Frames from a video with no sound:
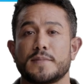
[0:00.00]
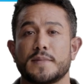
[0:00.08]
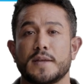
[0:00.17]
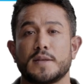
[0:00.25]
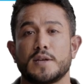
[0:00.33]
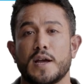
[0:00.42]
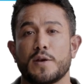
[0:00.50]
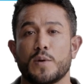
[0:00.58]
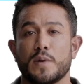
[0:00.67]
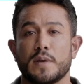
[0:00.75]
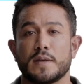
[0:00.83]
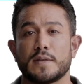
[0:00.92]
In
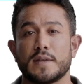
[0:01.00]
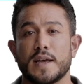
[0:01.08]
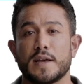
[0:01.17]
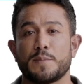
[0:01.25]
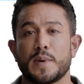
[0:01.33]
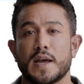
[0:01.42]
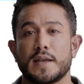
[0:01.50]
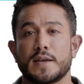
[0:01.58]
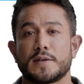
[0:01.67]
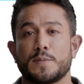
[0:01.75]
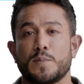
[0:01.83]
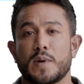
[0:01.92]
general, data mining
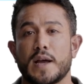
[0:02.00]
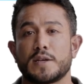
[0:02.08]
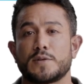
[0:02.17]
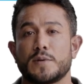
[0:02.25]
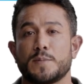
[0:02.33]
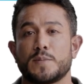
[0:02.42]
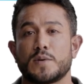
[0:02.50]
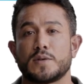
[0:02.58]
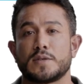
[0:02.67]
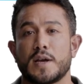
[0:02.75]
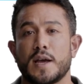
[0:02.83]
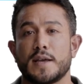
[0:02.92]
is a branch of computer
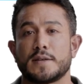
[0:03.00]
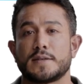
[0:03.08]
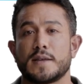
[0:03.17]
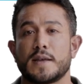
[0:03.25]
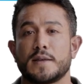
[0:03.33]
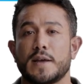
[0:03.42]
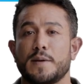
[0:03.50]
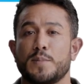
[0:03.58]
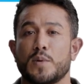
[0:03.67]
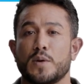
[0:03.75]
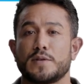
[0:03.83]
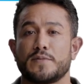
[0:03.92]
science that
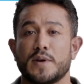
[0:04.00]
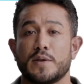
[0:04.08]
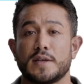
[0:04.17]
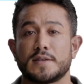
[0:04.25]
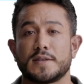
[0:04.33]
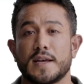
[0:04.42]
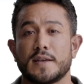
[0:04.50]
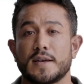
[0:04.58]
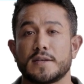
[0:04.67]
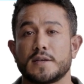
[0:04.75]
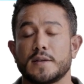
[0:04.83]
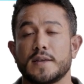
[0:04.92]
employs various
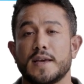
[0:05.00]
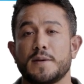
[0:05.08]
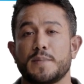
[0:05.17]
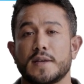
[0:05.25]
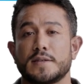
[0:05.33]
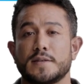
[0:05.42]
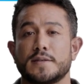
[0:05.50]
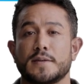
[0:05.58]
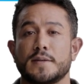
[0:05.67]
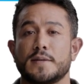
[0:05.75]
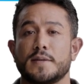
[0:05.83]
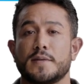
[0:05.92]
techniques on databases,
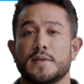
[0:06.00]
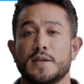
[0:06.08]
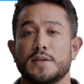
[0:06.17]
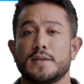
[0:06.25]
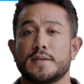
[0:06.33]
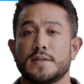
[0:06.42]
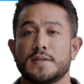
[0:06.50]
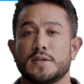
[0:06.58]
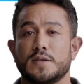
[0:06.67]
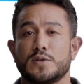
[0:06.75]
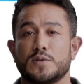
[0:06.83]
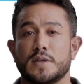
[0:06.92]
such as
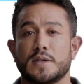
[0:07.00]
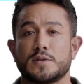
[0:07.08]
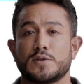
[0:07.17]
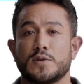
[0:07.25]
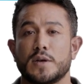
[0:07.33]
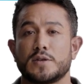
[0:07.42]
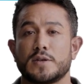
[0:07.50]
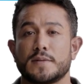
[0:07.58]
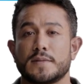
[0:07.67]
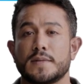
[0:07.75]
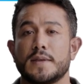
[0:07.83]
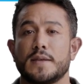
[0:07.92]
decision tree construction,
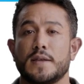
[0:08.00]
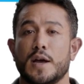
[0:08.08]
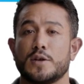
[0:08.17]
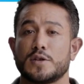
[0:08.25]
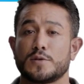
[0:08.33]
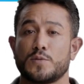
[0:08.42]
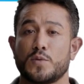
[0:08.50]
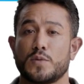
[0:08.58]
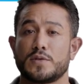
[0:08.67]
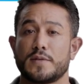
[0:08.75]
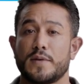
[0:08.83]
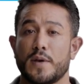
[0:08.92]
induction
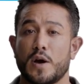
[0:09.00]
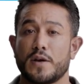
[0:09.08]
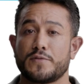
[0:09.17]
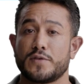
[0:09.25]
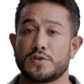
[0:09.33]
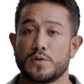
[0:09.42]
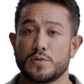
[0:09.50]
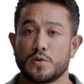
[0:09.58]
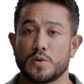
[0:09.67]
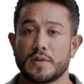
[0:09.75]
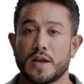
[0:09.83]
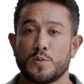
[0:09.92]
rules, artificial
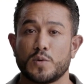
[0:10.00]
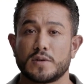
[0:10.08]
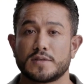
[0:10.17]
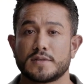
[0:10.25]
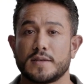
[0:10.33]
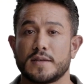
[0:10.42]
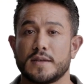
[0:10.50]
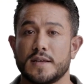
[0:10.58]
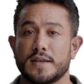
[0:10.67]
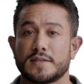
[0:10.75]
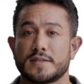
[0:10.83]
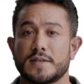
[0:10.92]
neural networks,
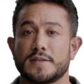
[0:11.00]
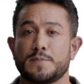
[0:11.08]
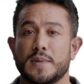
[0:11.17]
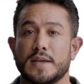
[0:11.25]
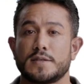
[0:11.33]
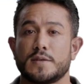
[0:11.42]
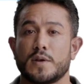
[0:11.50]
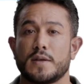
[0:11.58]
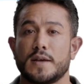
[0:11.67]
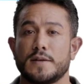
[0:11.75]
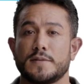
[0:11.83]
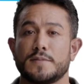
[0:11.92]
instance-based
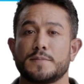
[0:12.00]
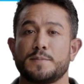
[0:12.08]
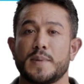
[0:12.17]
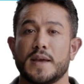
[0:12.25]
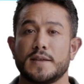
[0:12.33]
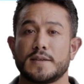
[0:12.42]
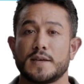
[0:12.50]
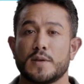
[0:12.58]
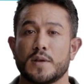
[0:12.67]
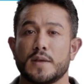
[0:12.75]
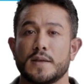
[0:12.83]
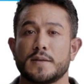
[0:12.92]
learning, Bayesian
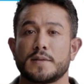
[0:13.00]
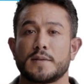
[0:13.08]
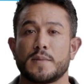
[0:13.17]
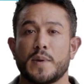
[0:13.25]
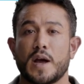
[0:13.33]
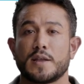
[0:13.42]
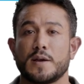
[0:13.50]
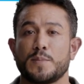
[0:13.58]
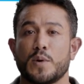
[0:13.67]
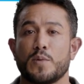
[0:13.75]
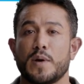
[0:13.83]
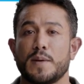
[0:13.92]
learning, logic
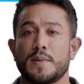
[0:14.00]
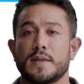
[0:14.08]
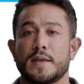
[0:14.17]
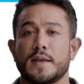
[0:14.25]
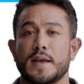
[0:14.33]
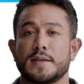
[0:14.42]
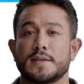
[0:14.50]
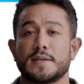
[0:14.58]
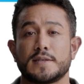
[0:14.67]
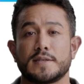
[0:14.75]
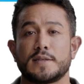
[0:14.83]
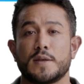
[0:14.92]
programming, and
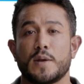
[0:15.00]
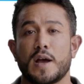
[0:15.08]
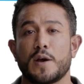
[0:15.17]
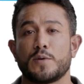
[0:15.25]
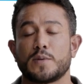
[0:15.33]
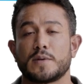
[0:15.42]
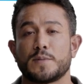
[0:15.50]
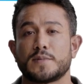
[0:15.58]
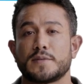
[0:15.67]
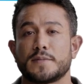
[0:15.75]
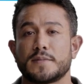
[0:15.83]
statistical algorithms.